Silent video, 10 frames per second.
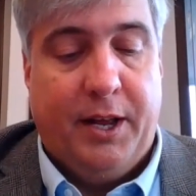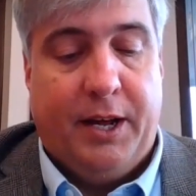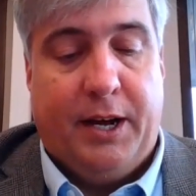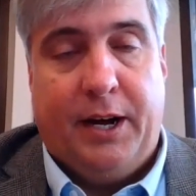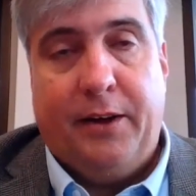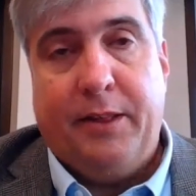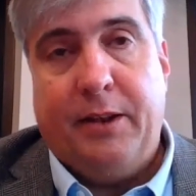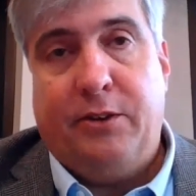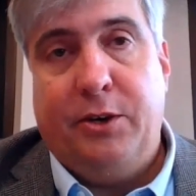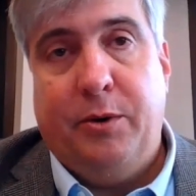
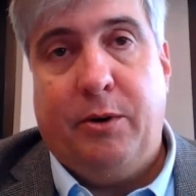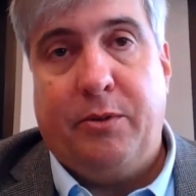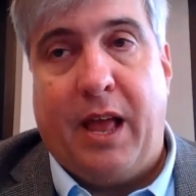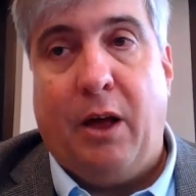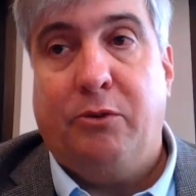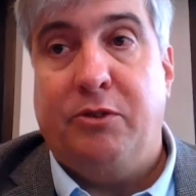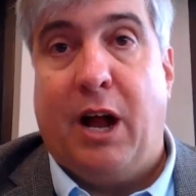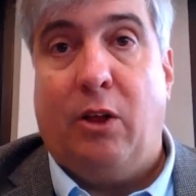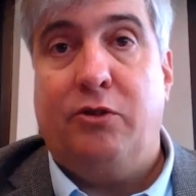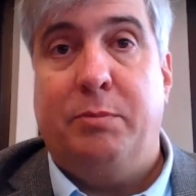that
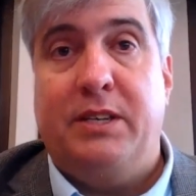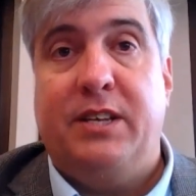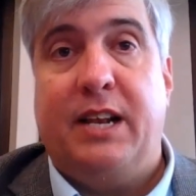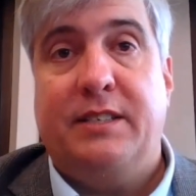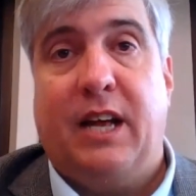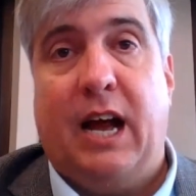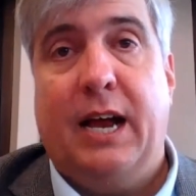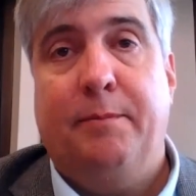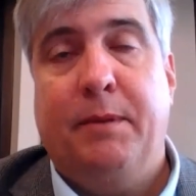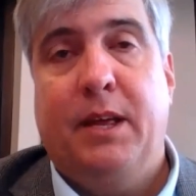$200,000 be set aside.